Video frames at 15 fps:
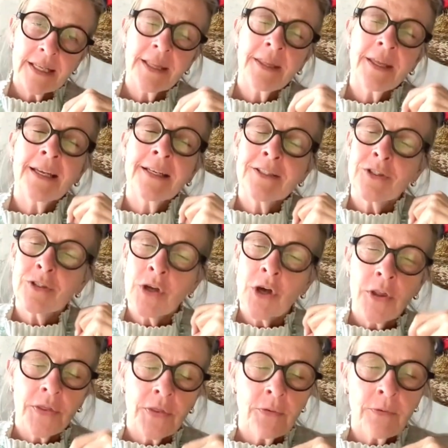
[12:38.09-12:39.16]
that is
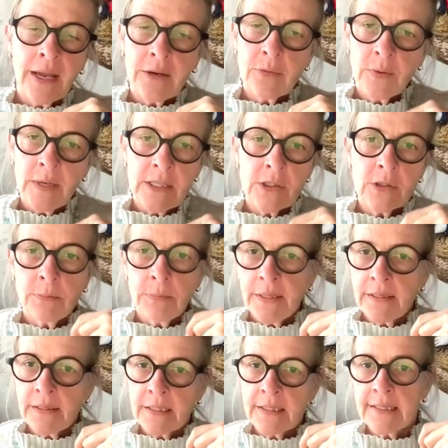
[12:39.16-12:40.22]
not the right way to
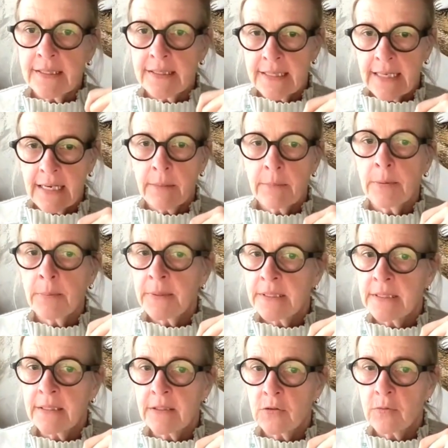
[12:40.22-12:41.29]
build a sustainable
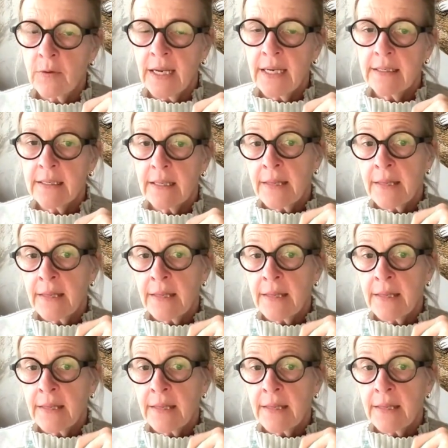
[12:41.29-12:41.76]
business, right?